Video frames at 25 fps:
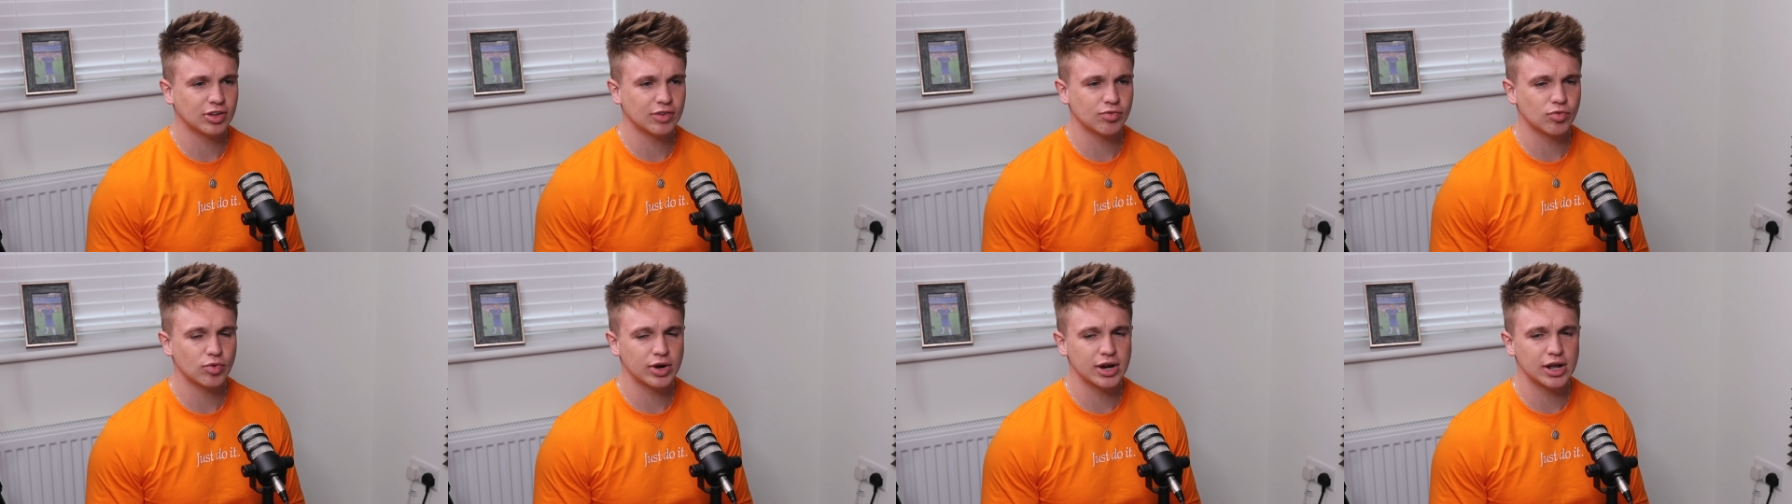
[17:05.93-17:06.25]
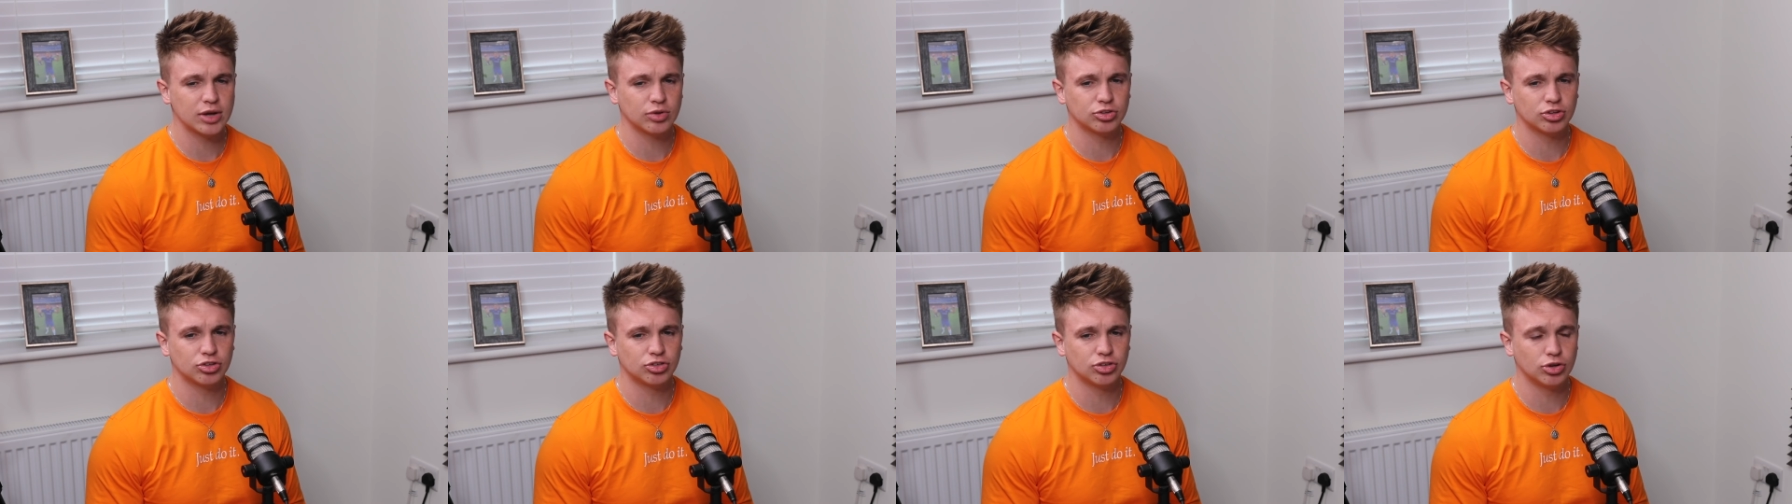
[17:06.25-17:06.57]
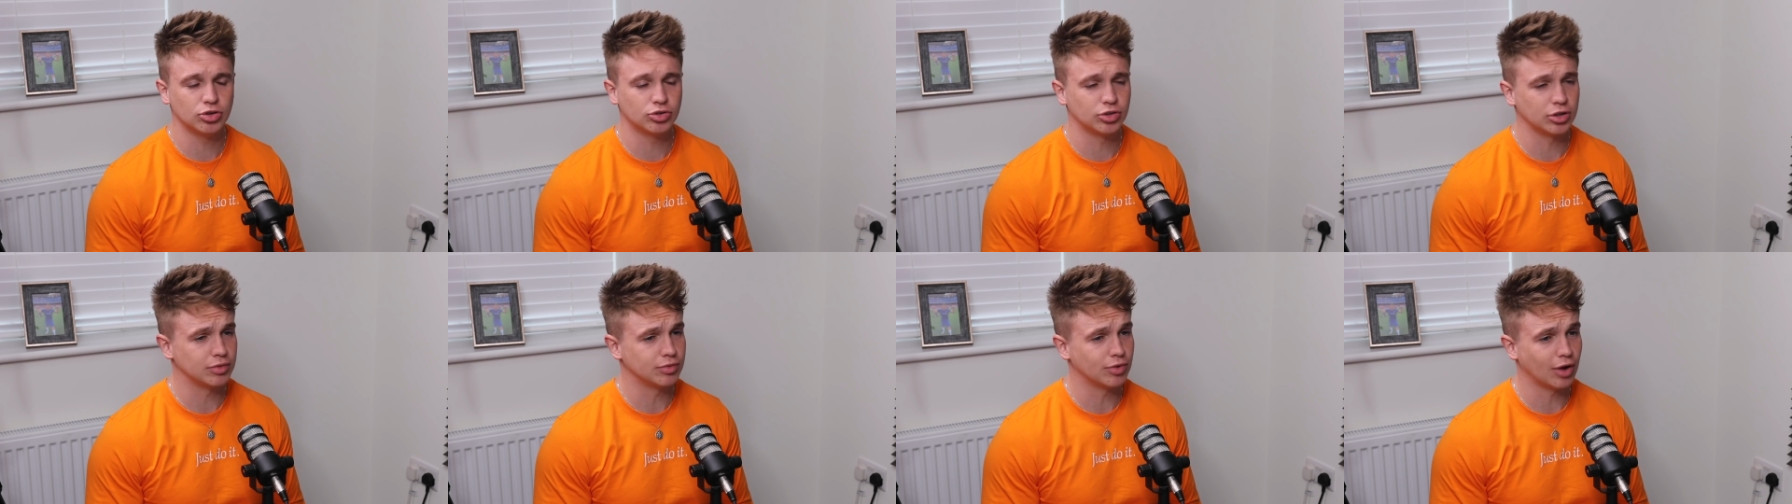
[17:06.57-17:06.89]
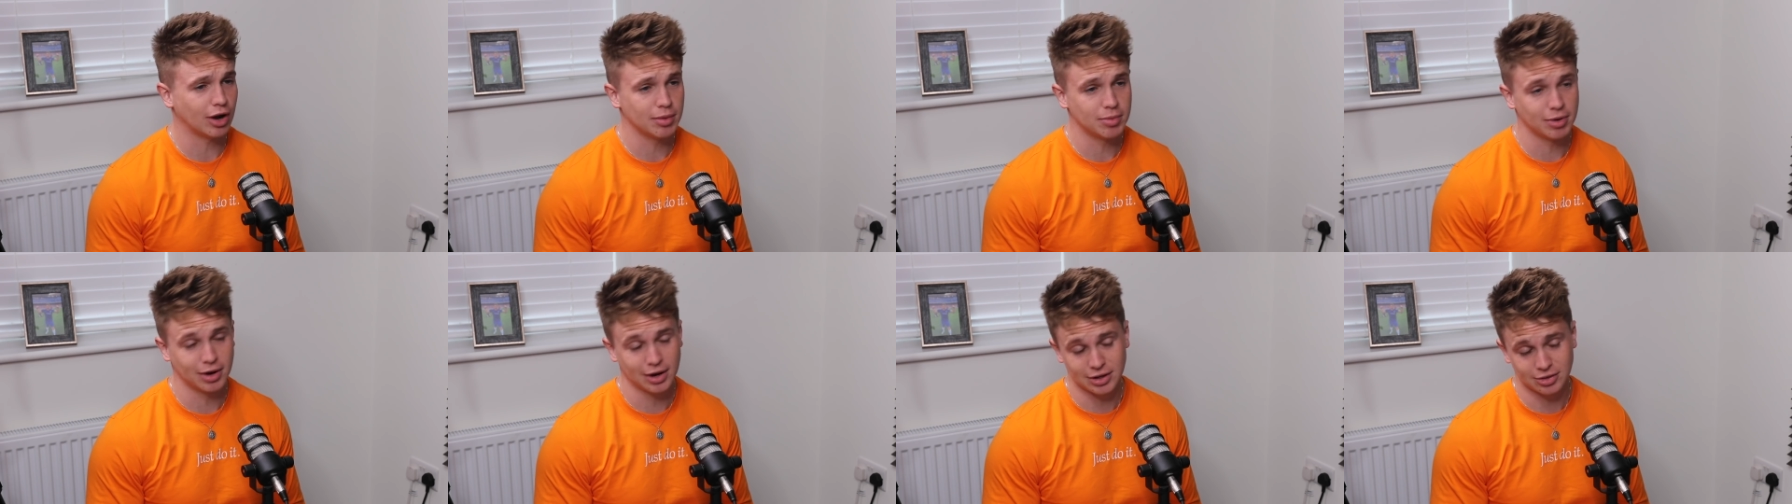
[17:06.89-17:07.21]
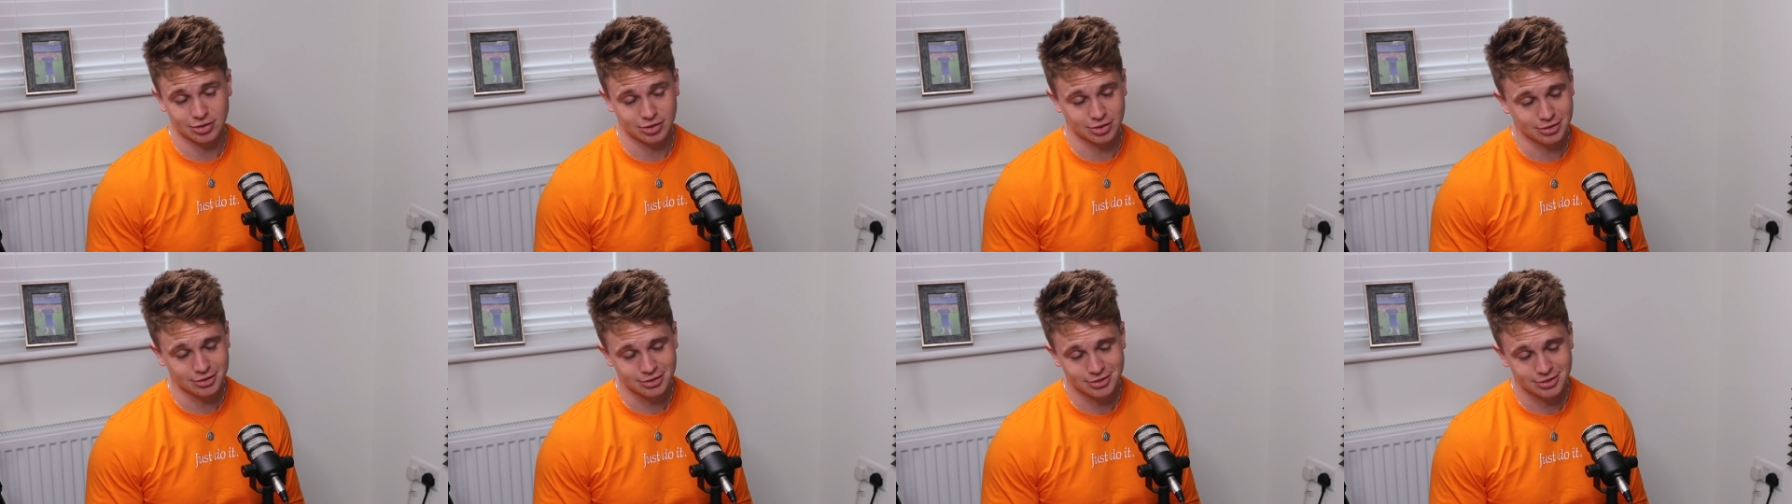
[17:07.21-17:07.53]
everyone else is using
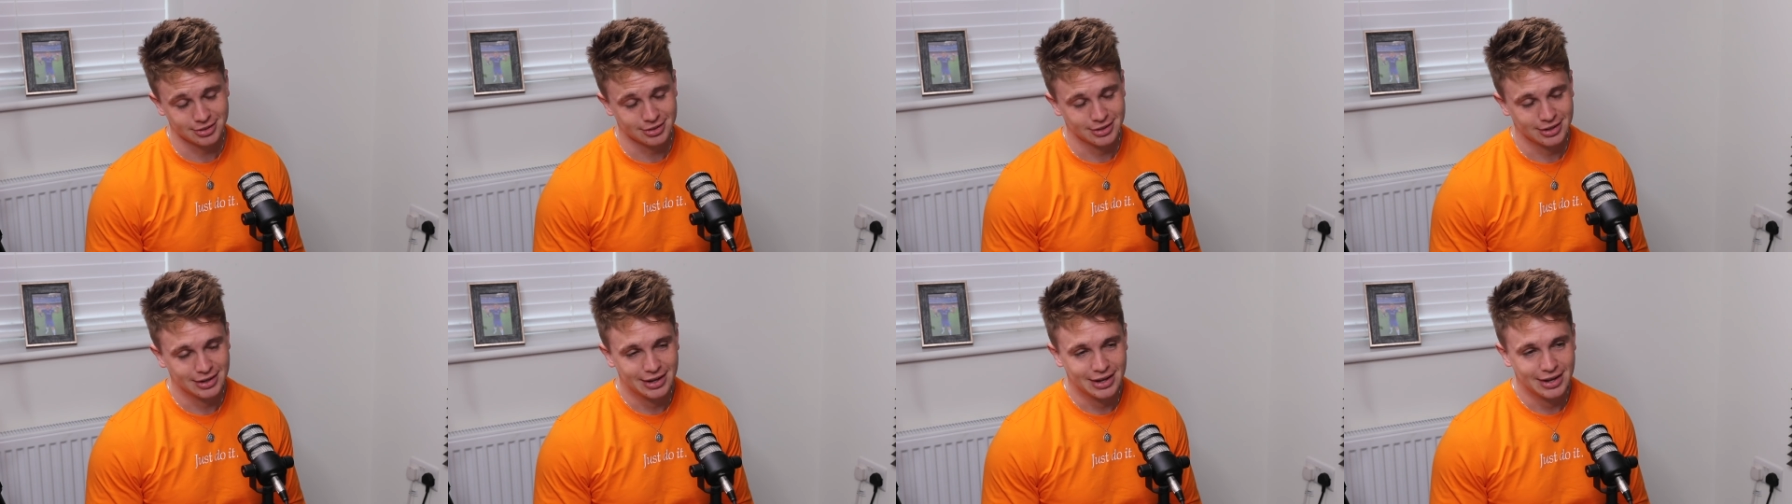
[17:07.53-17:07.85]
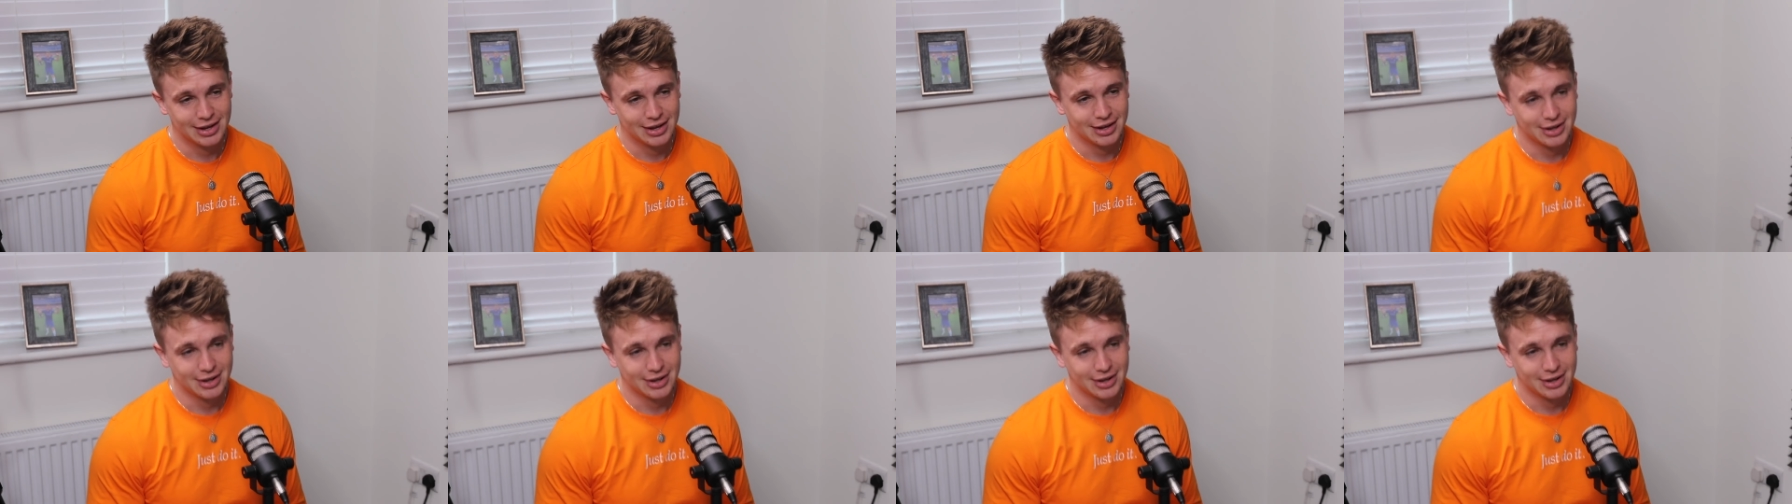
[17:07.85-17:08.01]
vibrators. I feel like